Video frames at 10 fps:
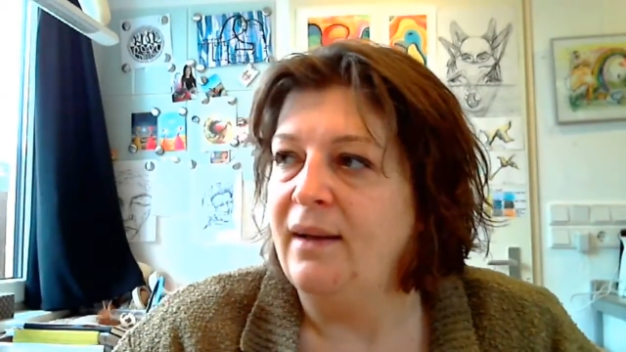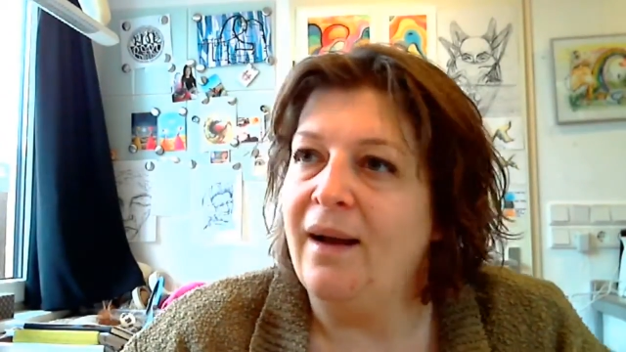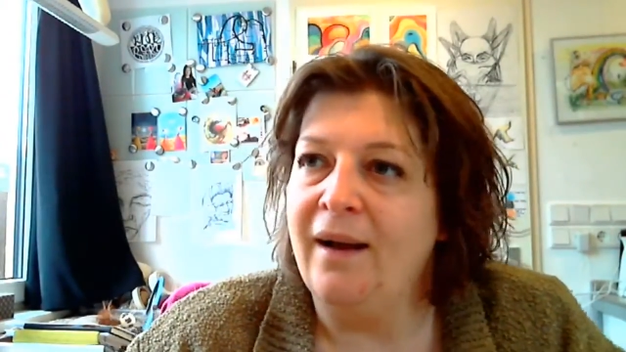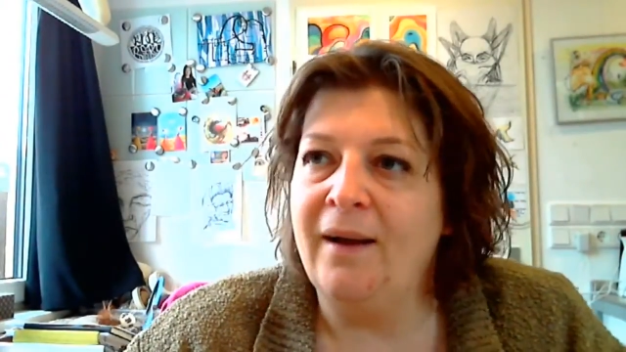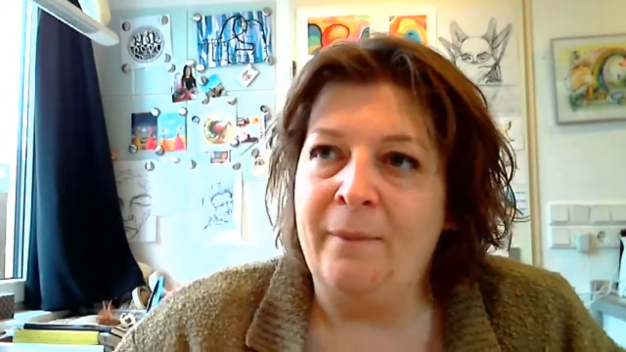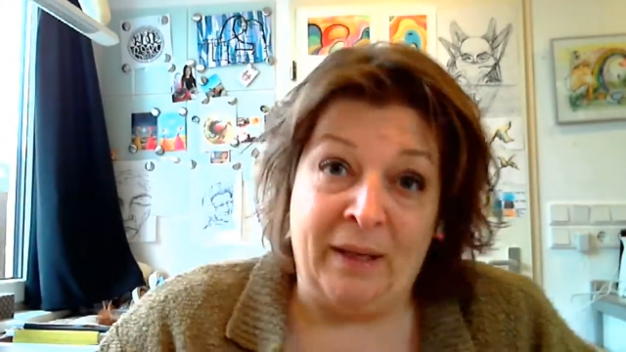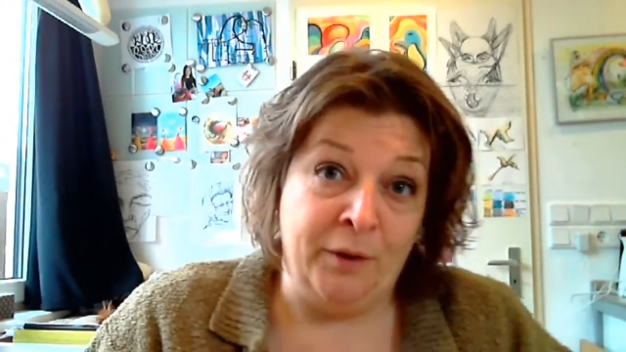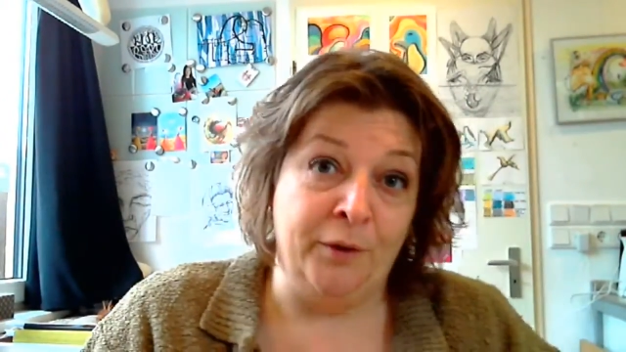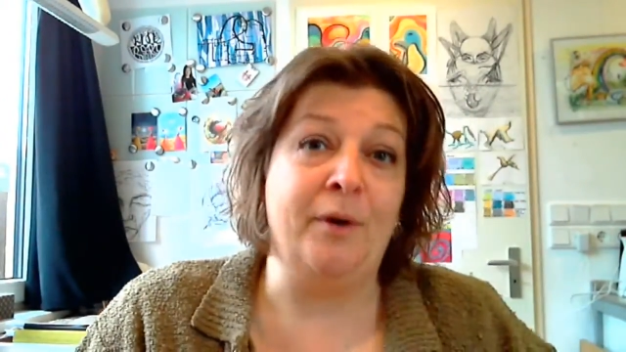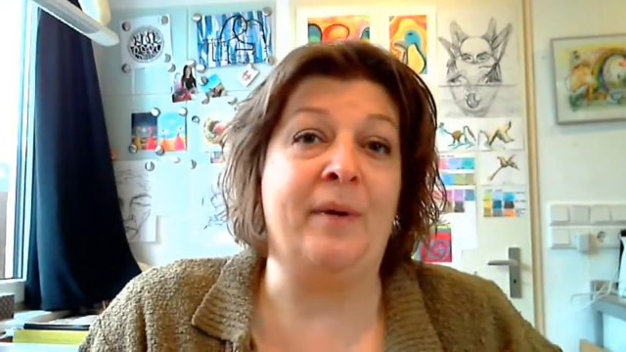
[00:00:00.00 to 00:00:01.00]
And
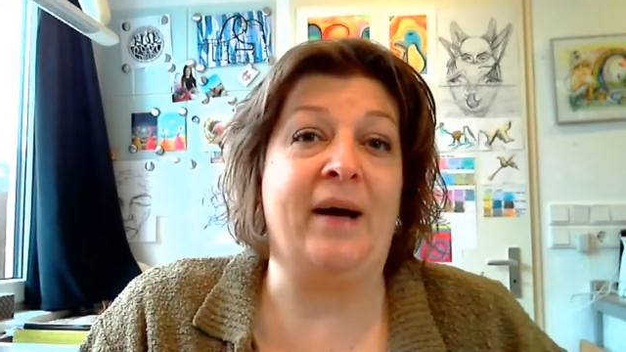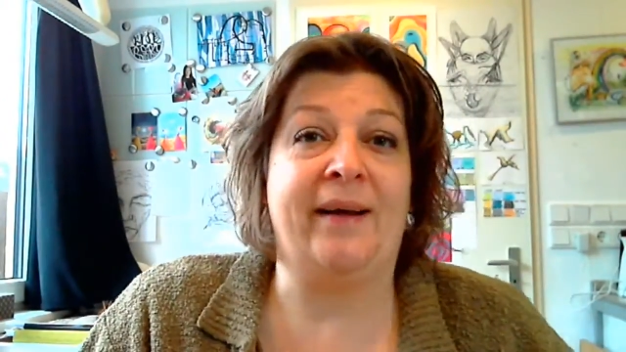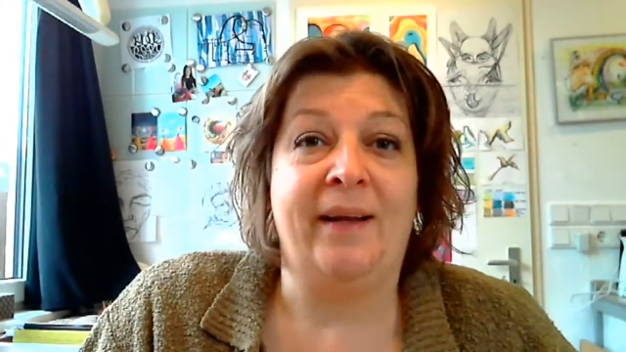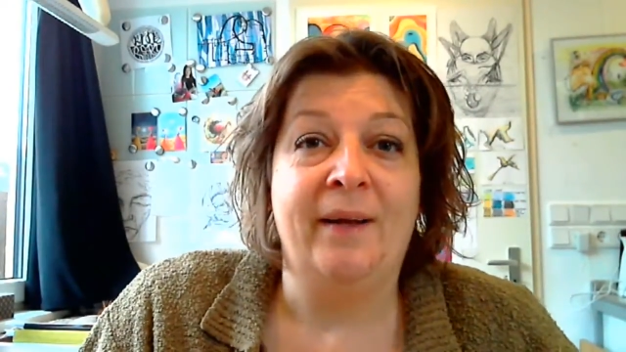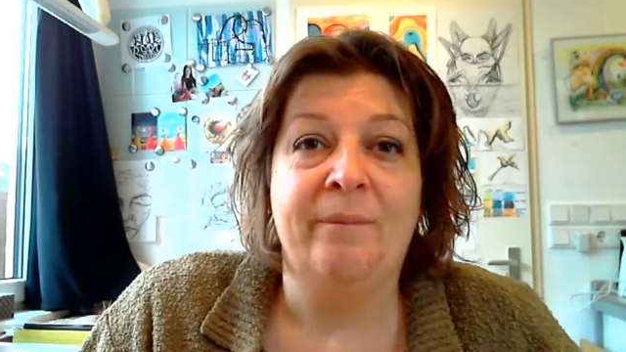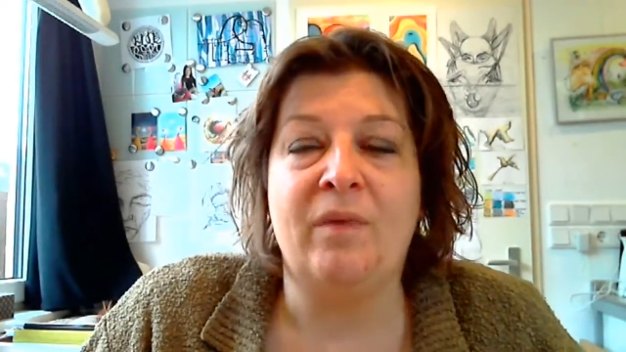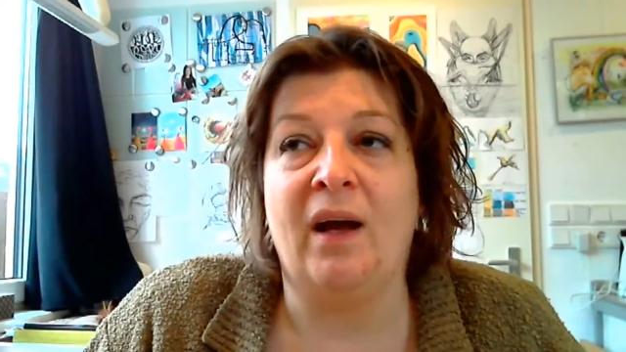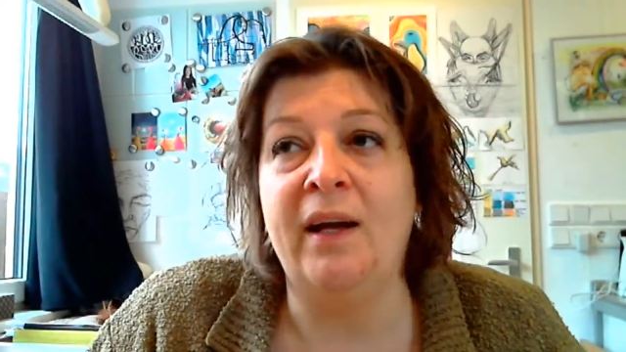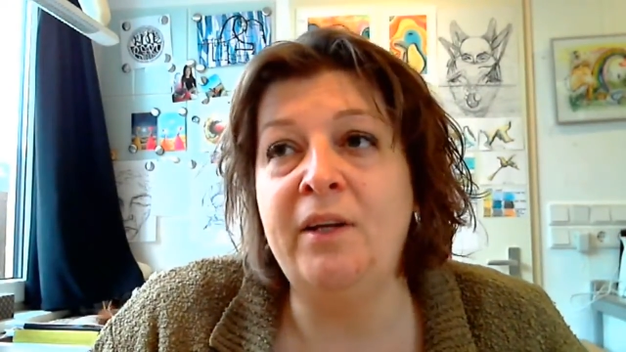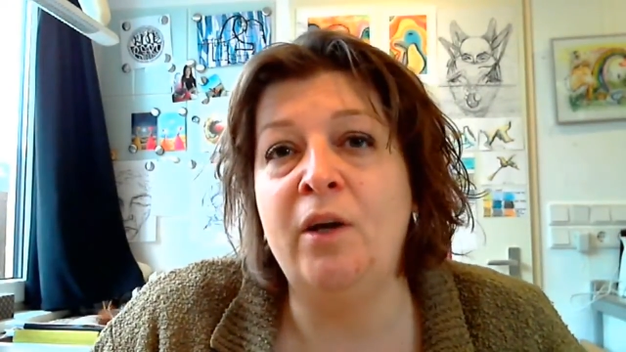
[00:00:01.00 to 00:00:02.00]
who am I?
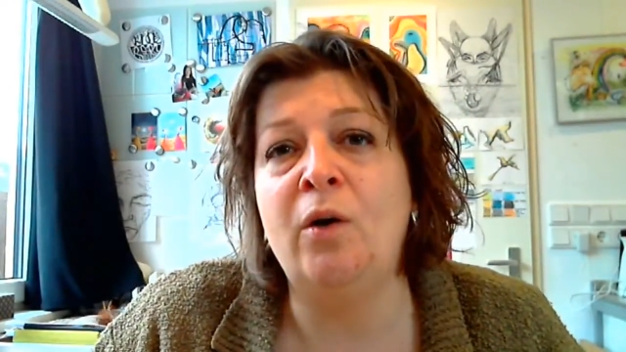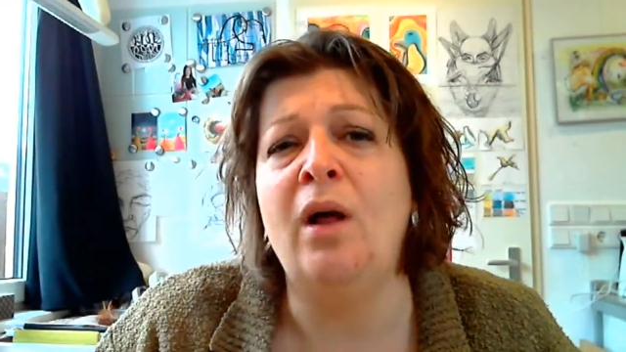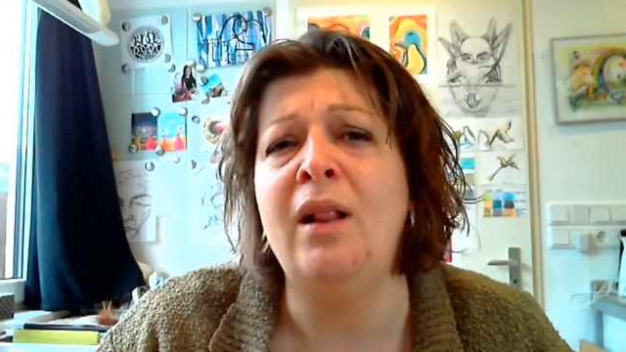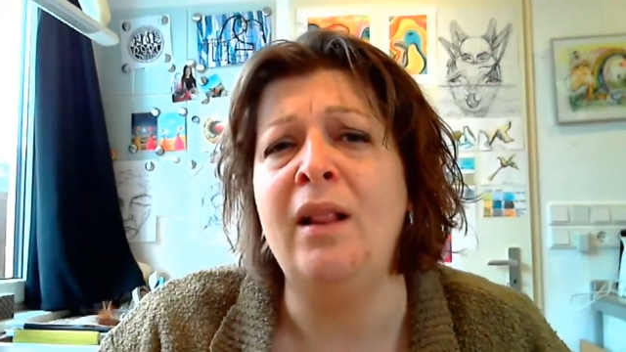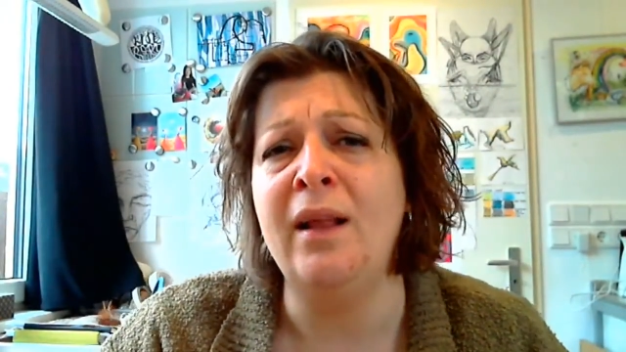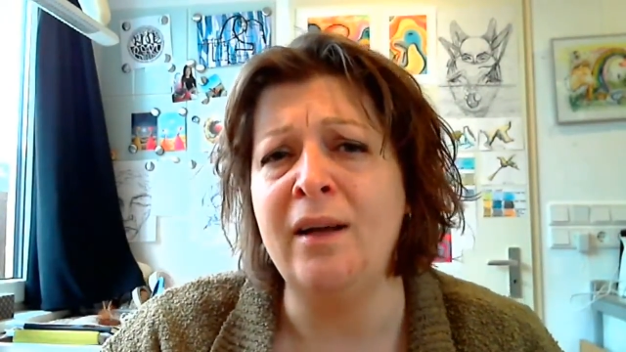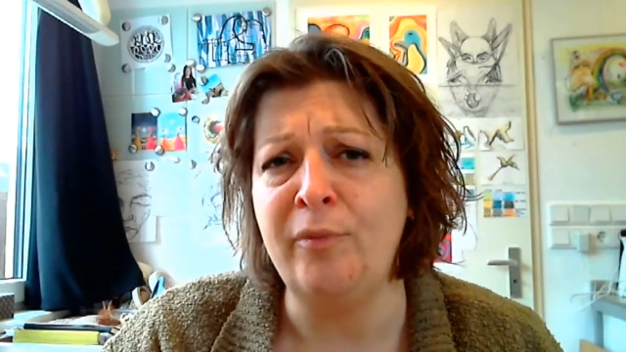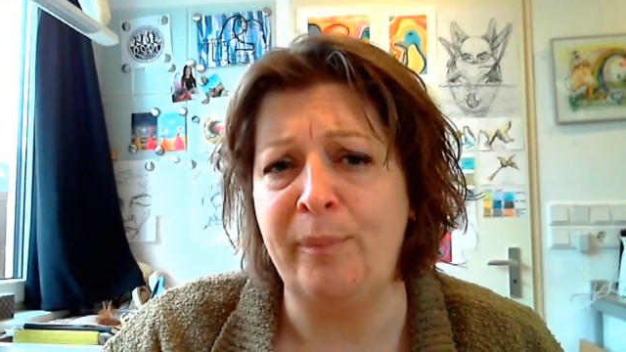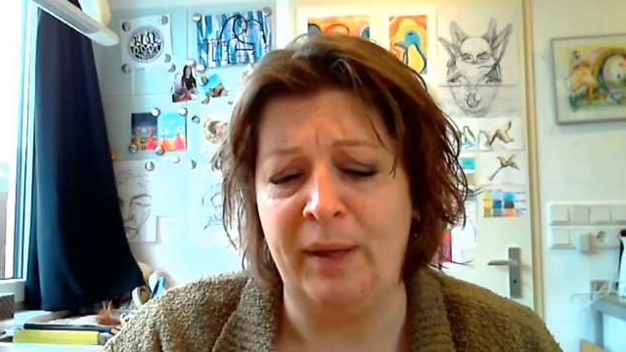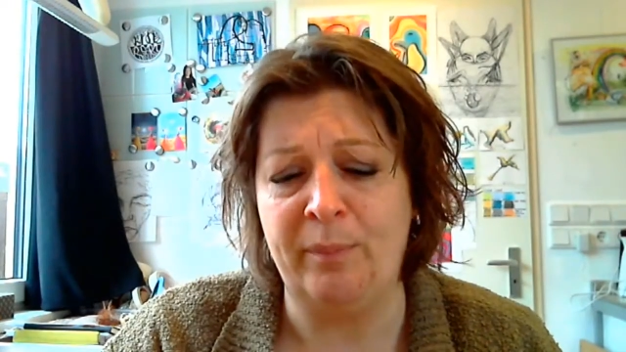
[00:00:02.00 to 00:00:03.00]
I know a lot
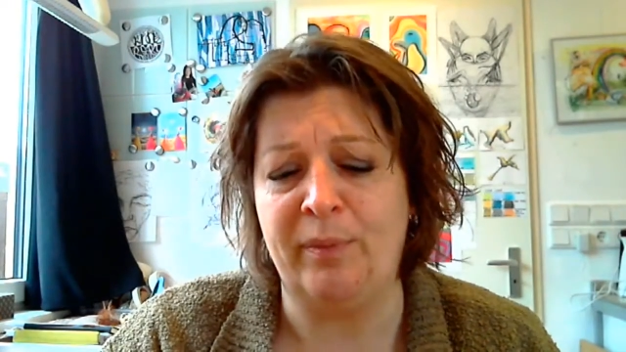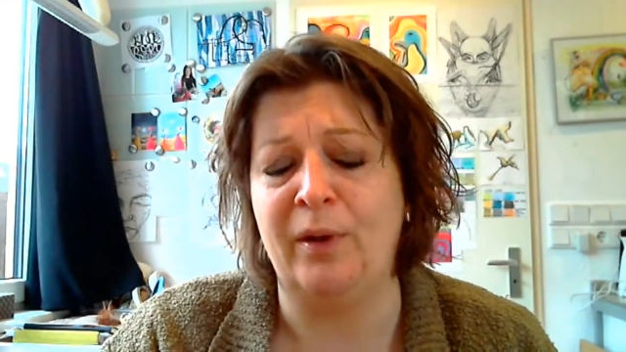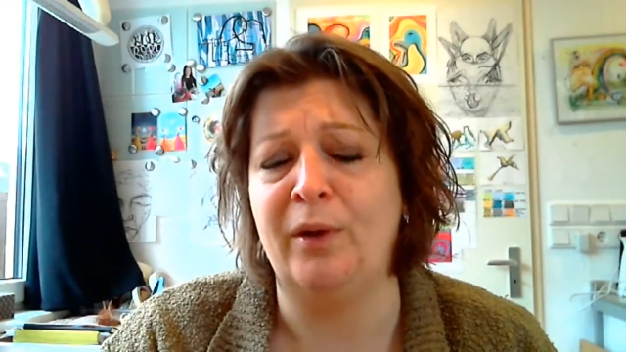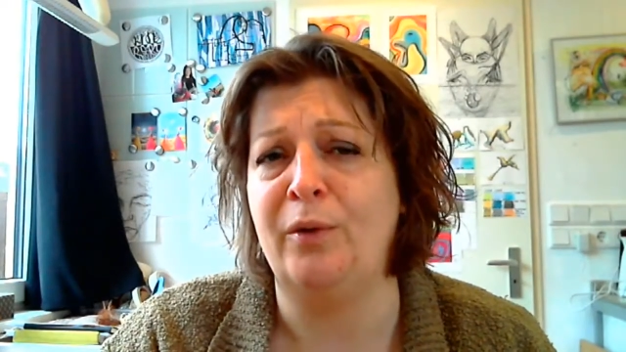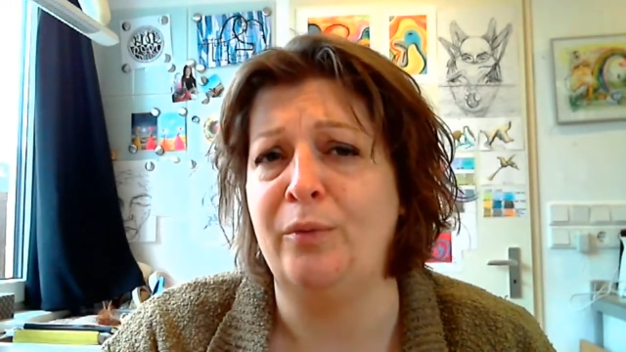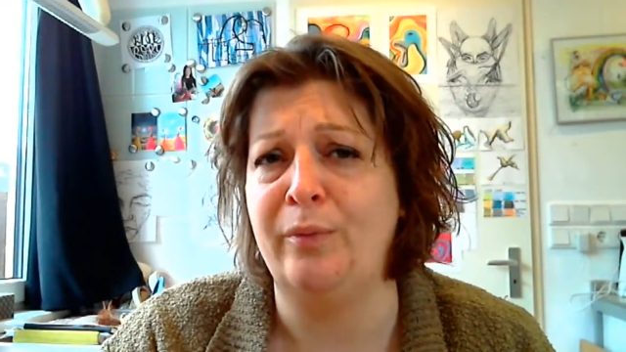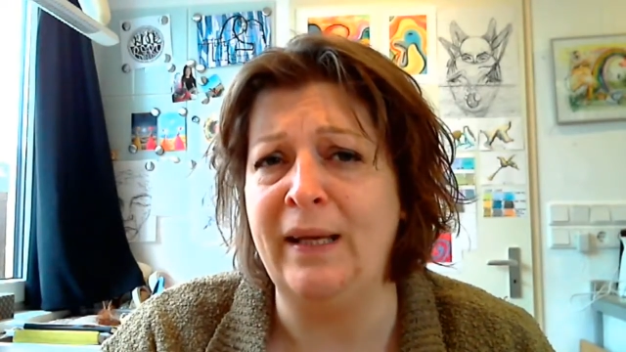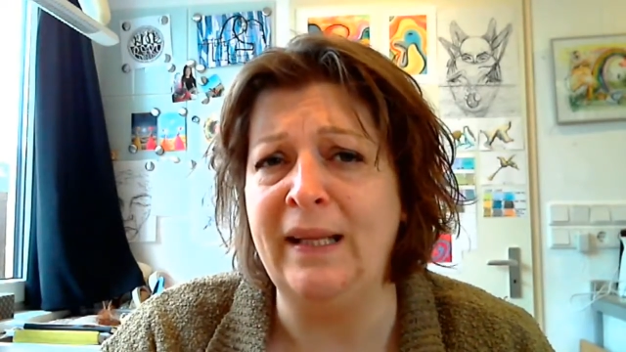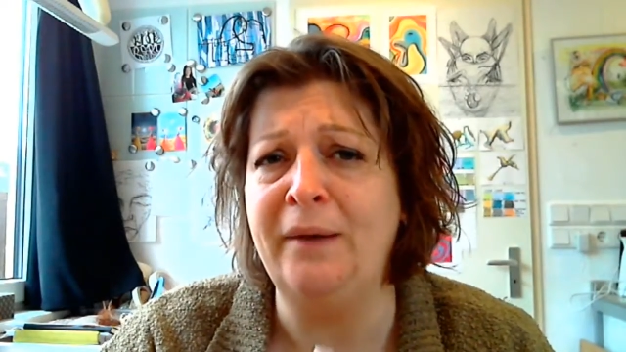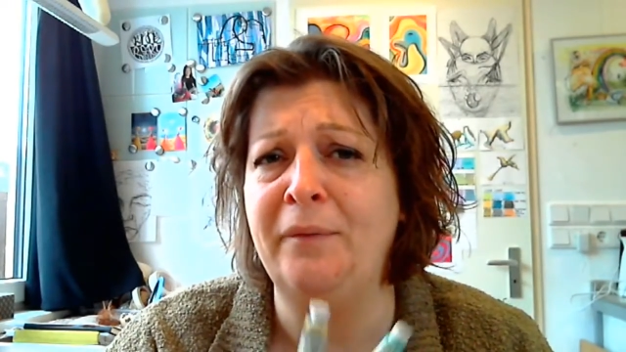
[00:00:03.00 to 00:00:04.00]
of people who
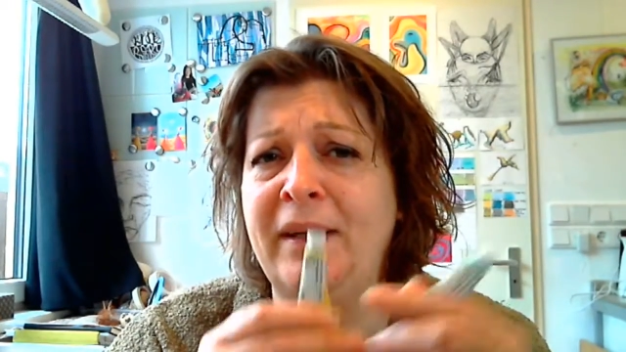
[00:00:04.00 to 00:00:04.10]
really,